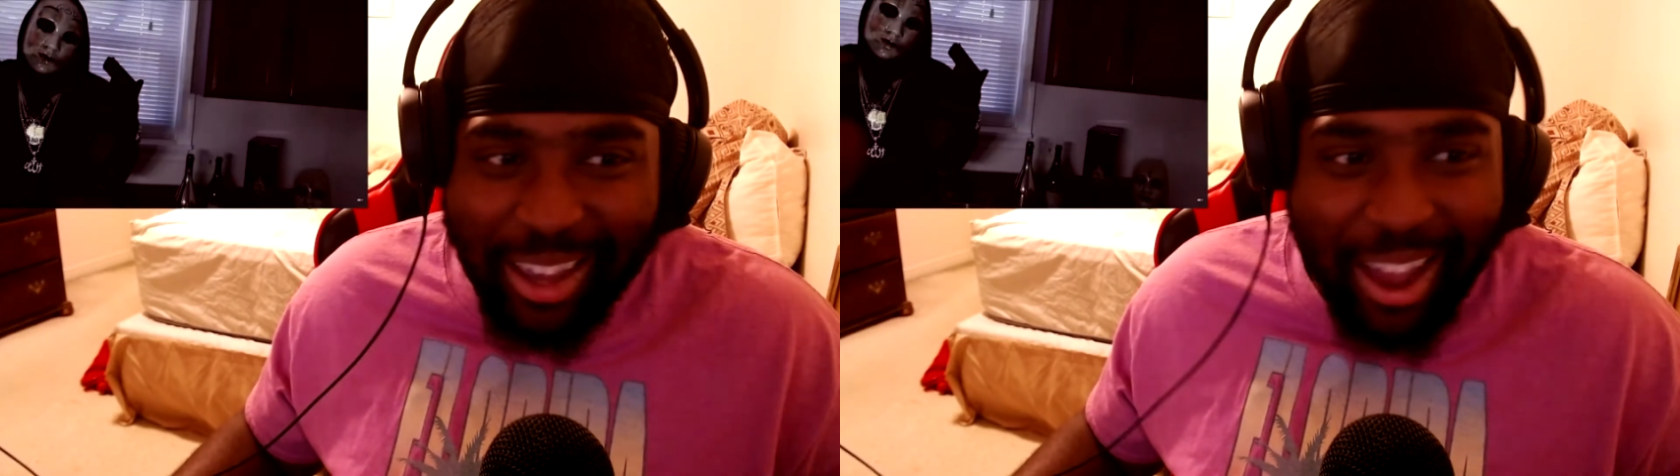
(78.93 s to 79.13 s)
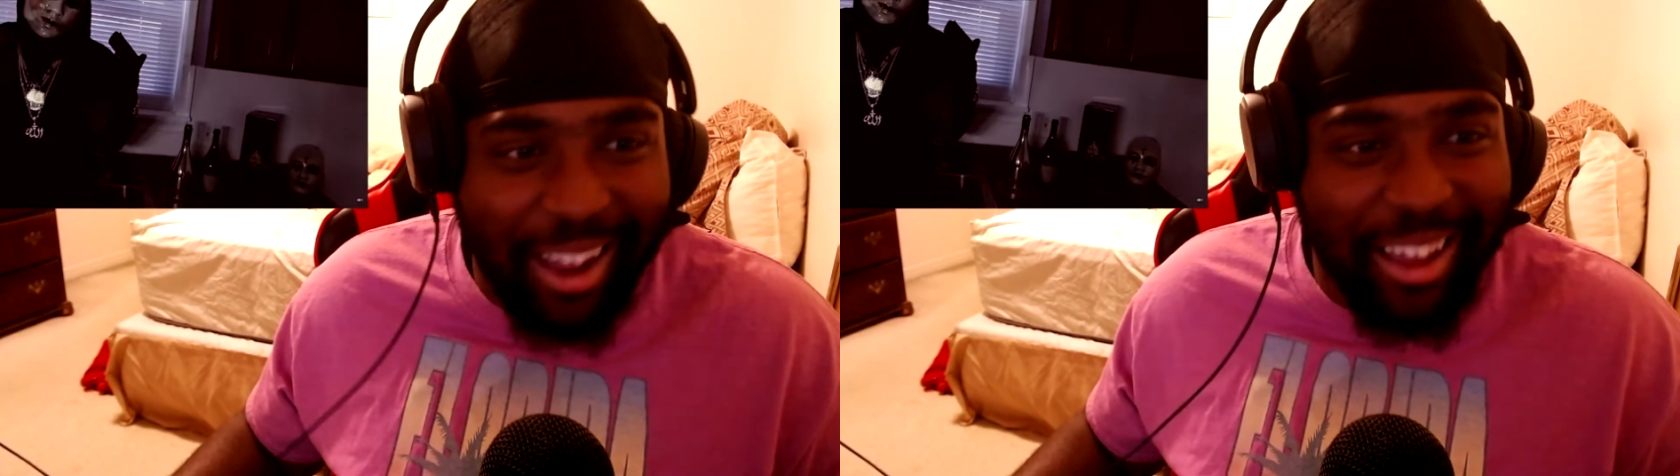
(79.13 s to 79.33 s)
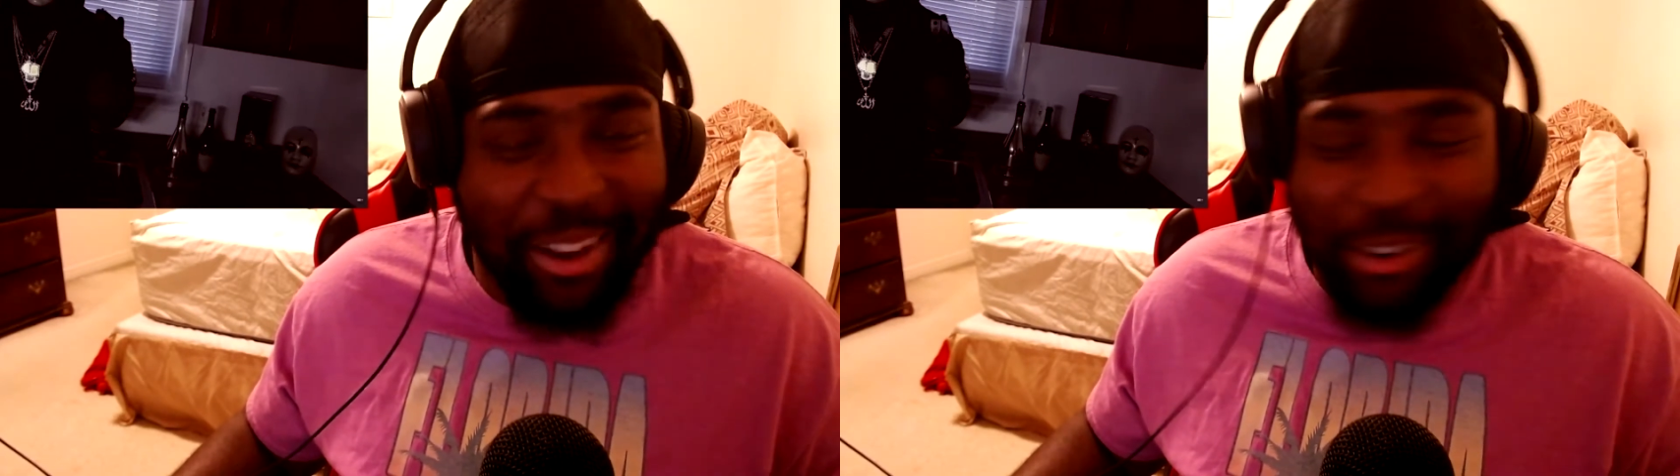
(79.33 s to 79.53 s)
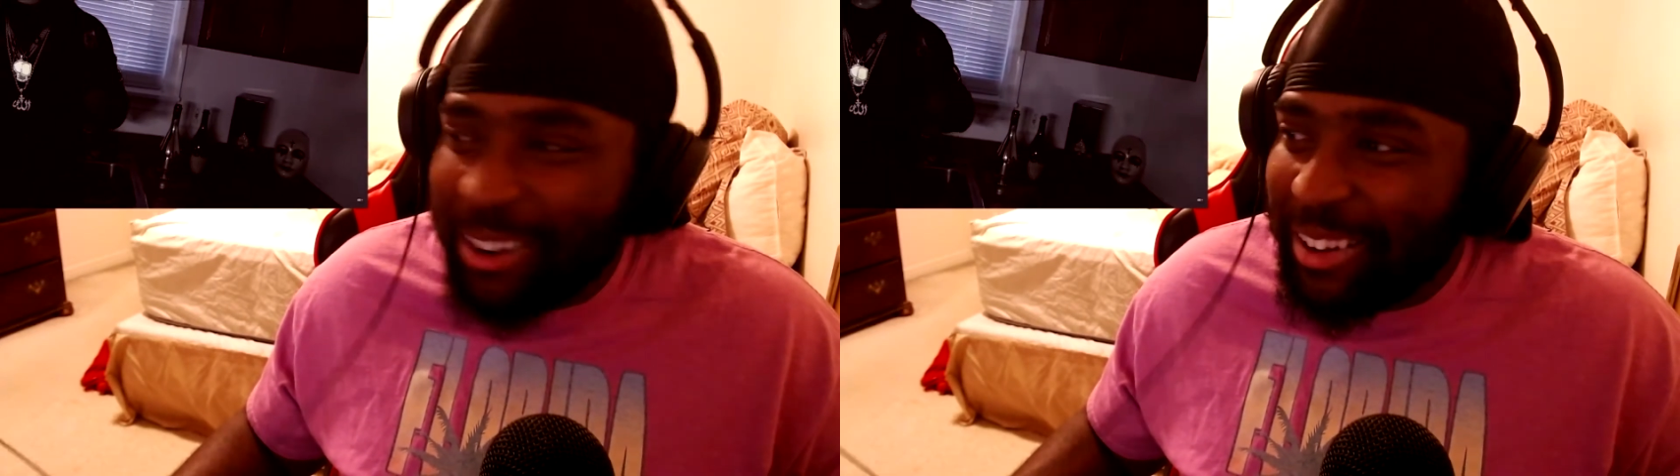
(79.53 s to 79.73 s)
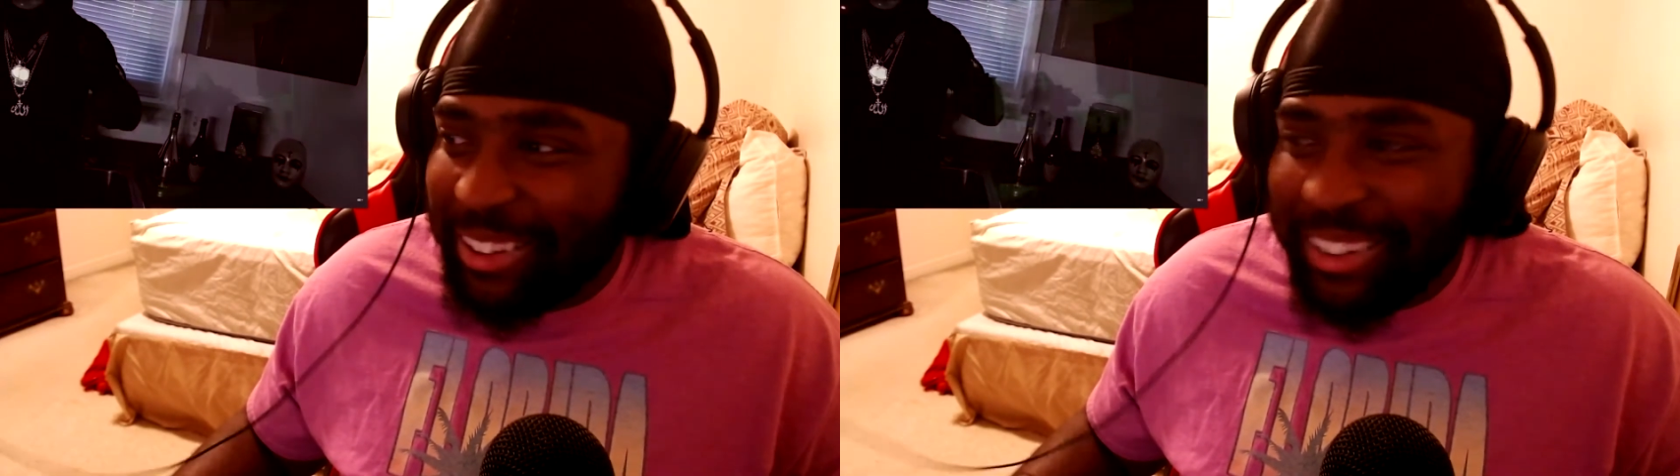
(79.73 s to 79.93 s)
can get
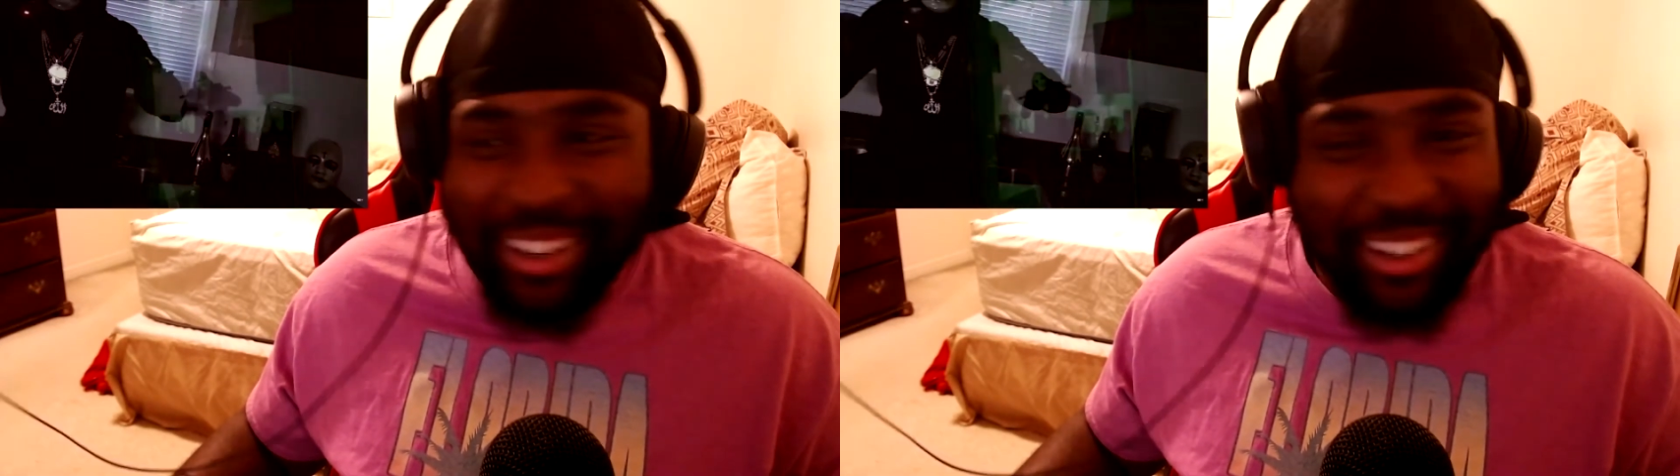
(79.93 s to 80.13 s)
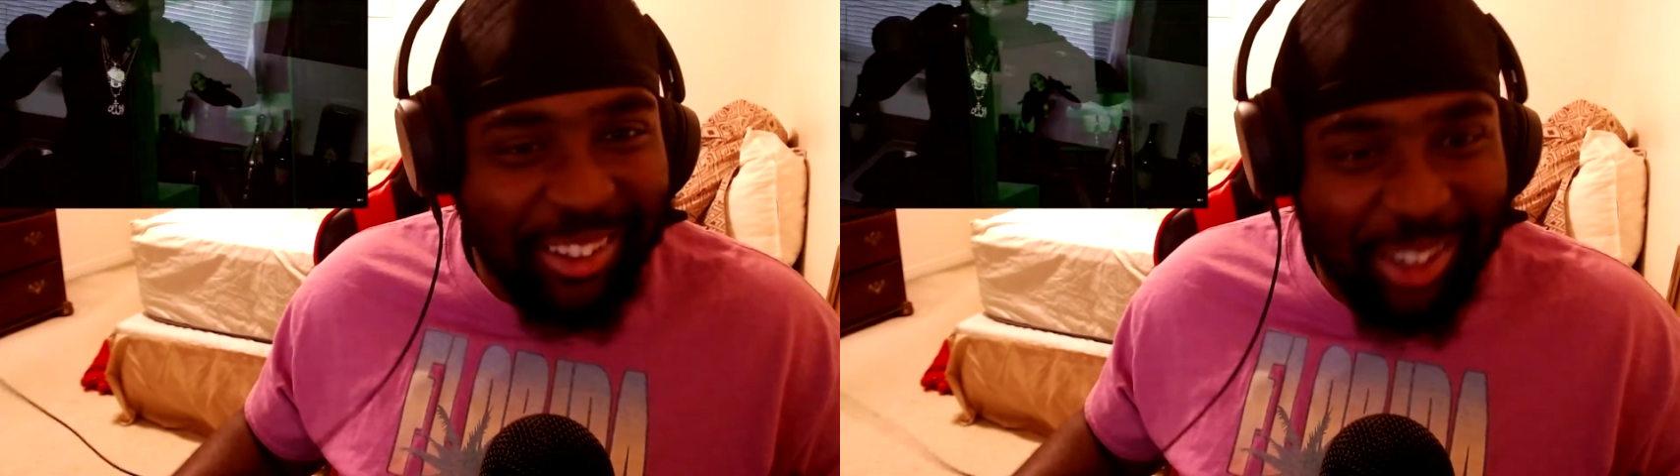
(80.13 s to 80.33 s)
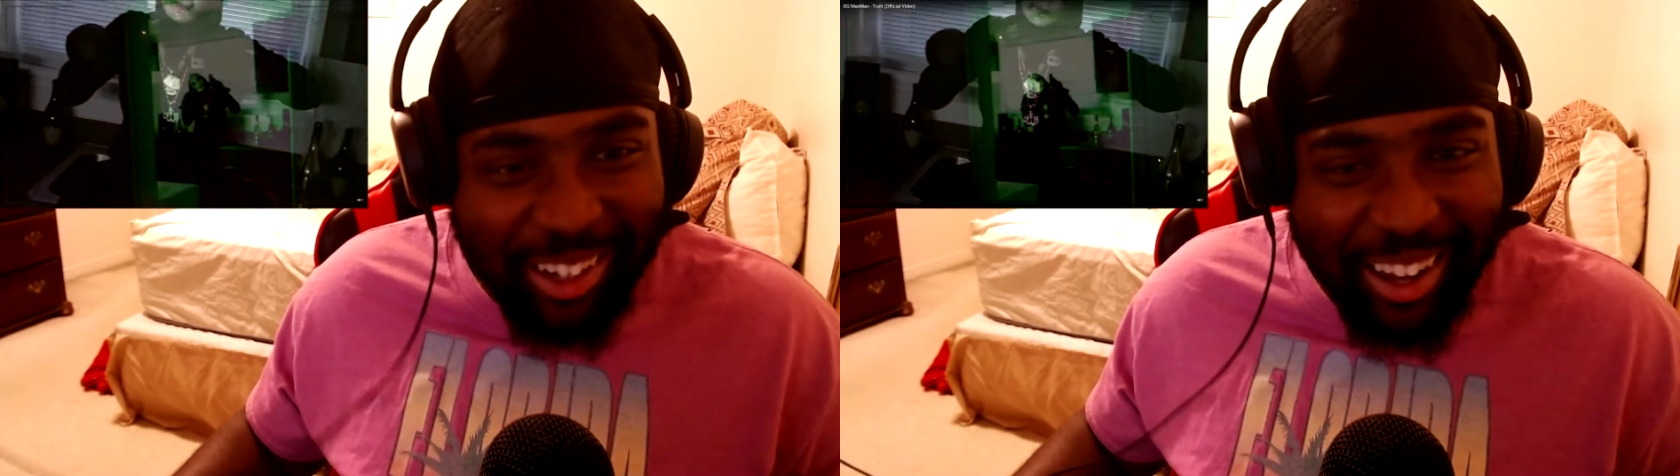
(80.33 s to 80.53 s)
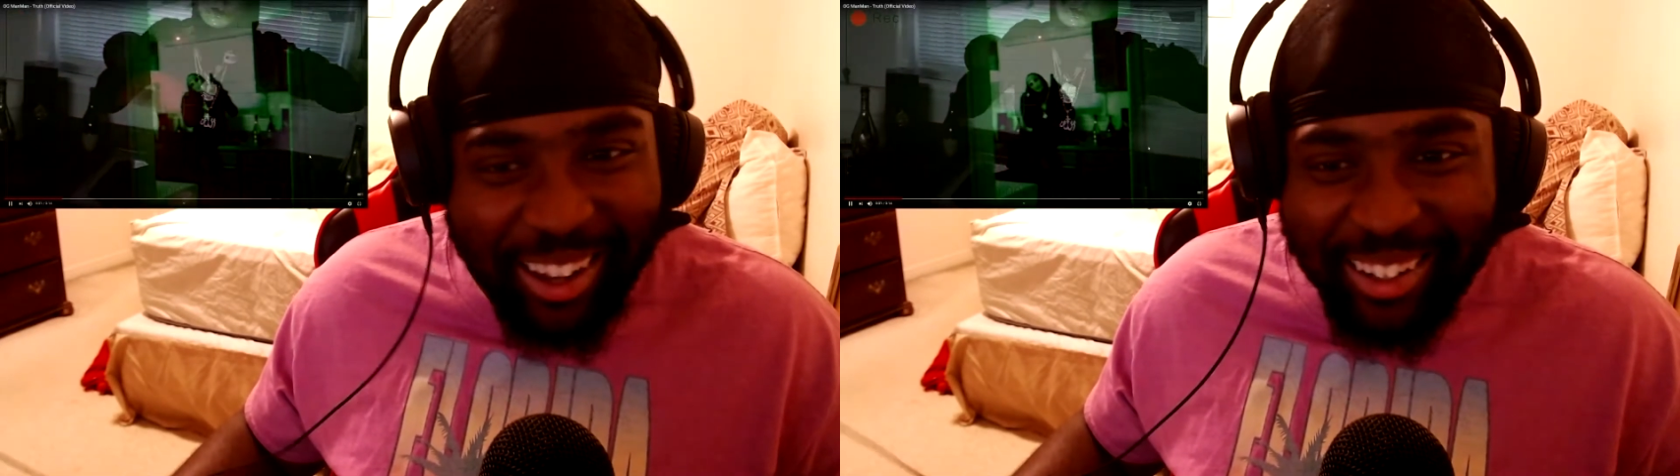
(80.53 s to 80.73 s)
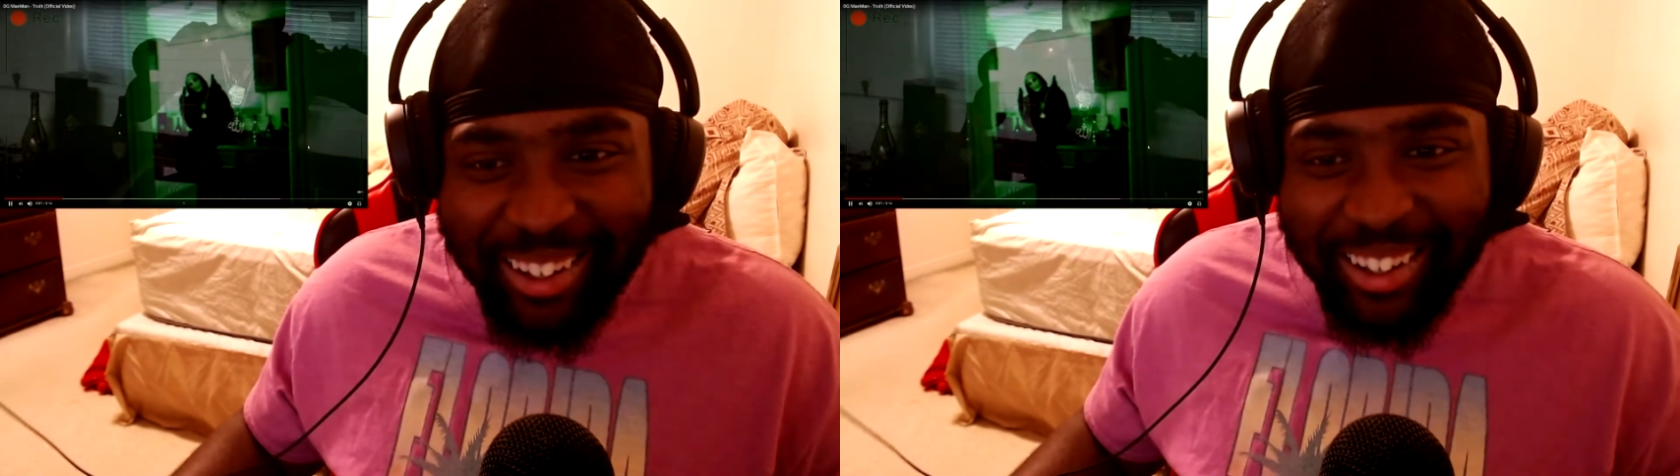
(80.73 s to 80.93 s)
real. You took that in?